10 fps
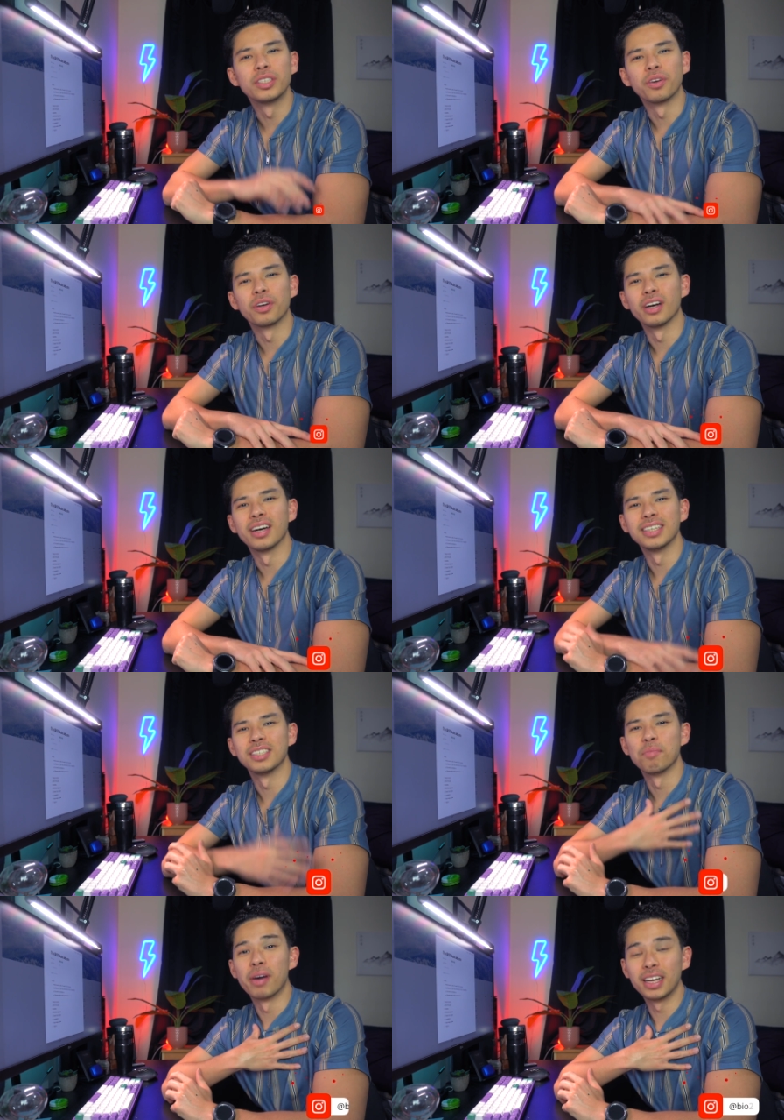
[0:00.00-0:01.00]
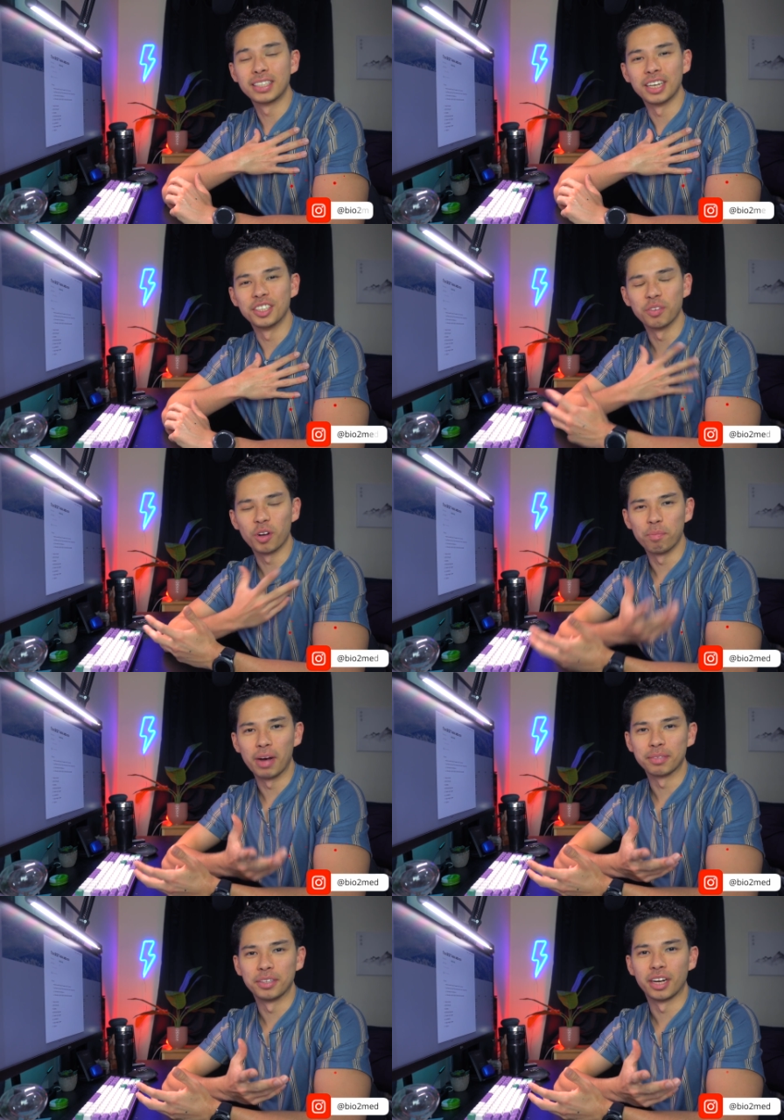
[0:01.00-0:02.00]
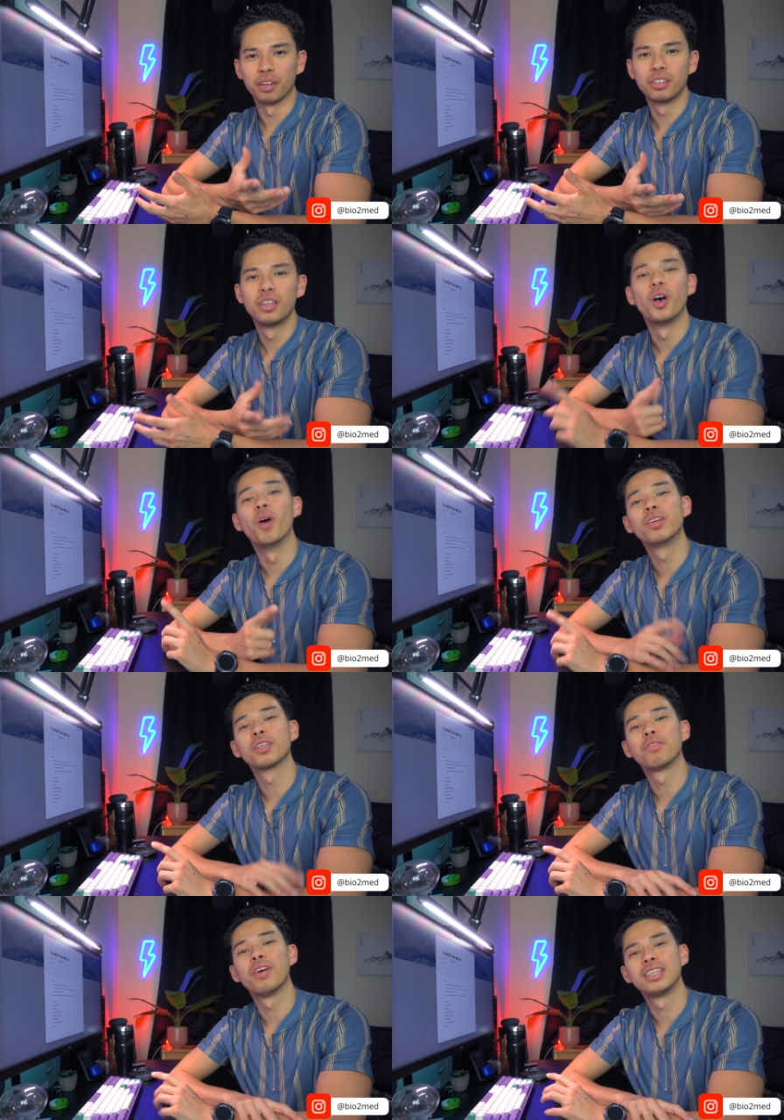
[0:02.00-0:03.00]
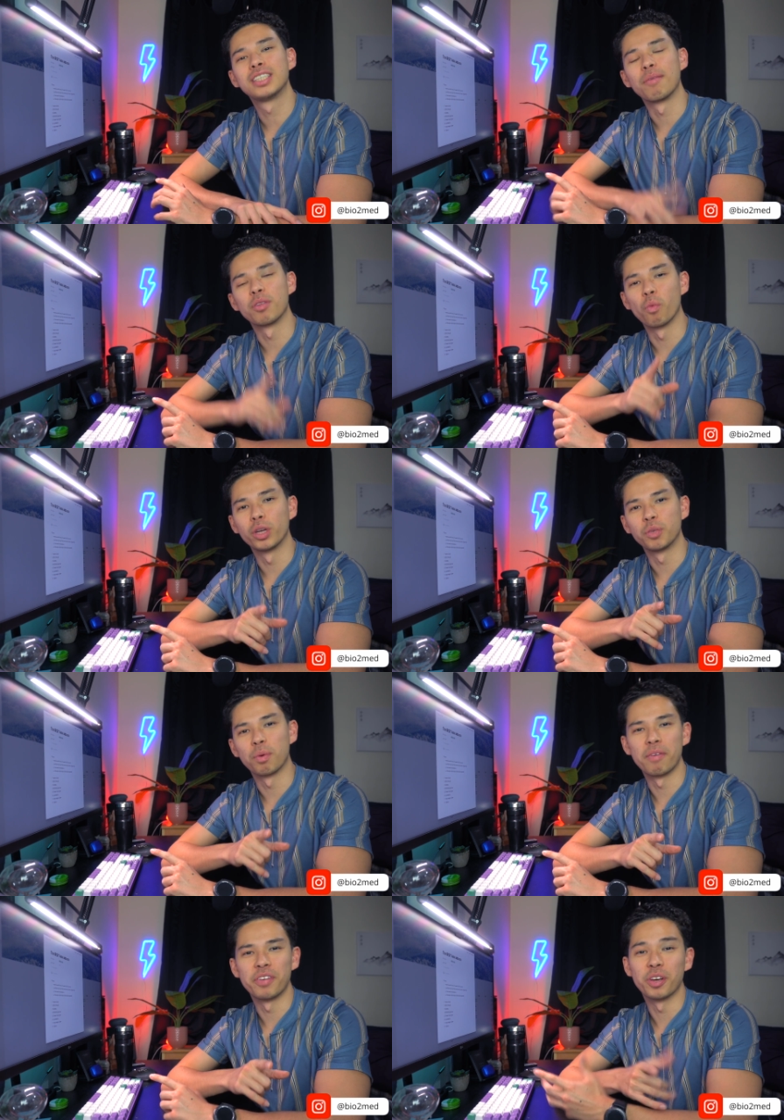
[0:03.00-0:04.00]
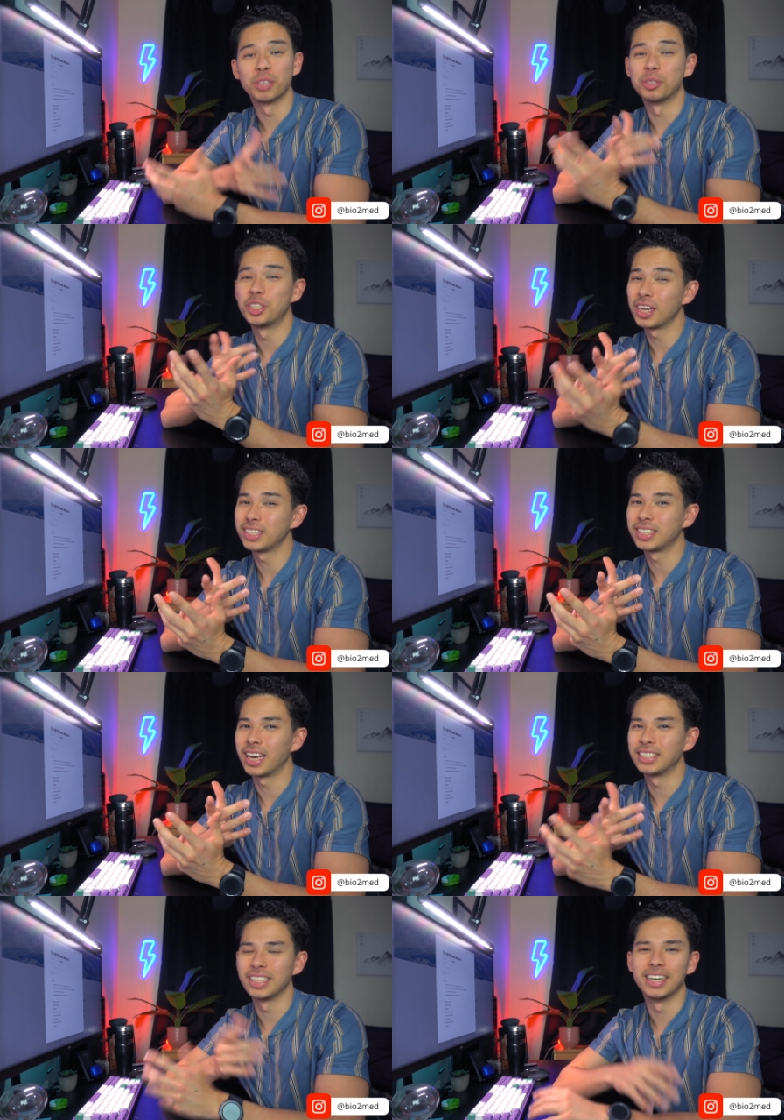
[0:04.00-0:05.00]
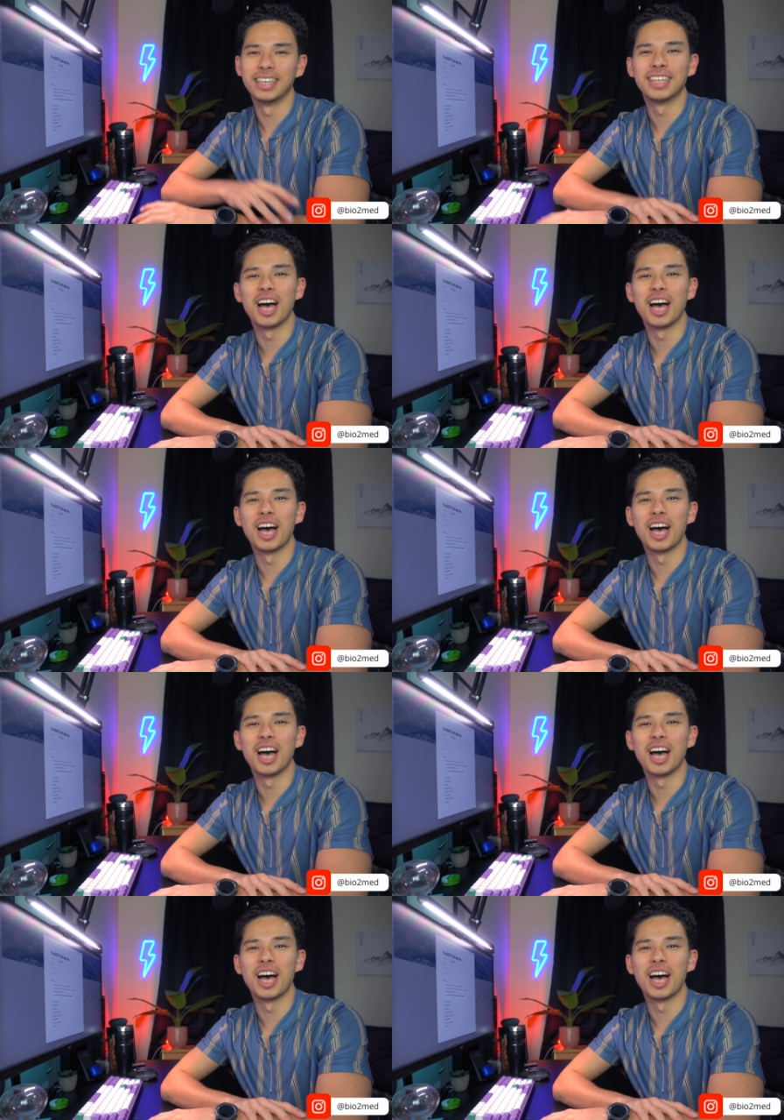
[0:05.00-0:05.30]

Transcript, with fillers: is going on guys, my name is Kenji, welcome back to my channel. Hope it's not the first time that you're watching one of my videos, but just in case it is,